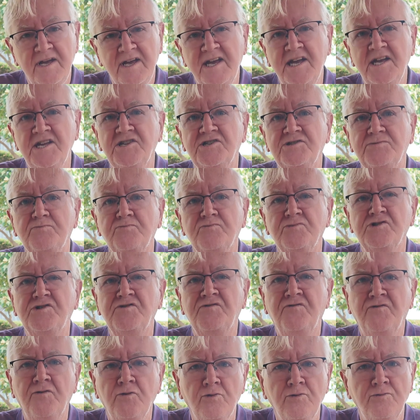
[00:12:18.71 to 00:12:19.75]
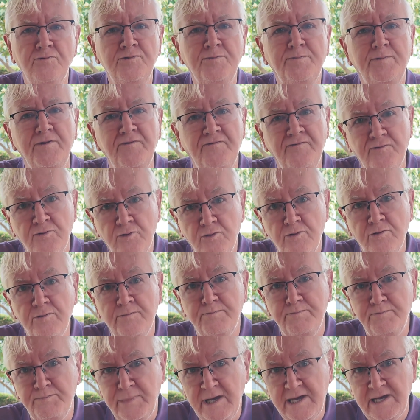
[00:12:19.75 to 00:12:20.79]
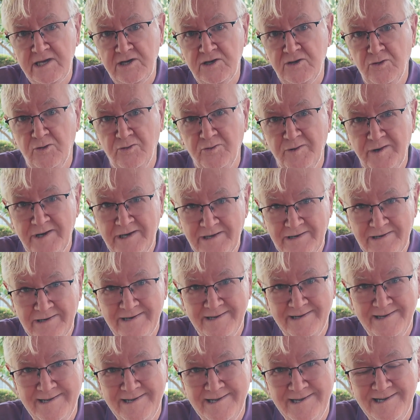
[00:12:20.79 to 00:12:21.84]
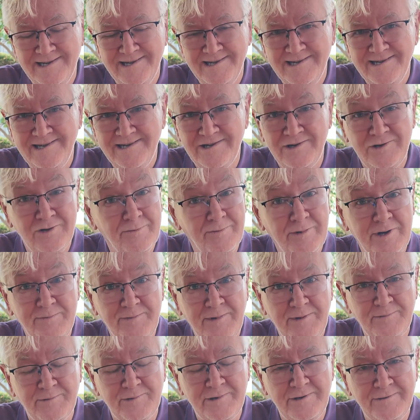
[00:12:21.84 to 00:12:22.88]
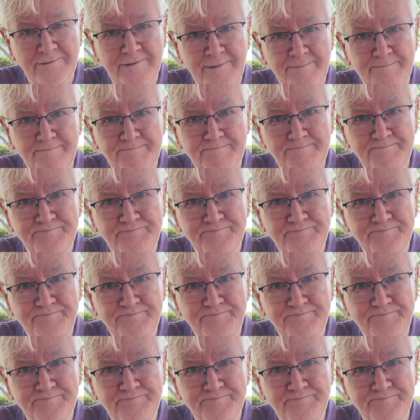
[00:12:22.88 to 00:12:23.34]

It was formed before Bitcoin. Not many people know that.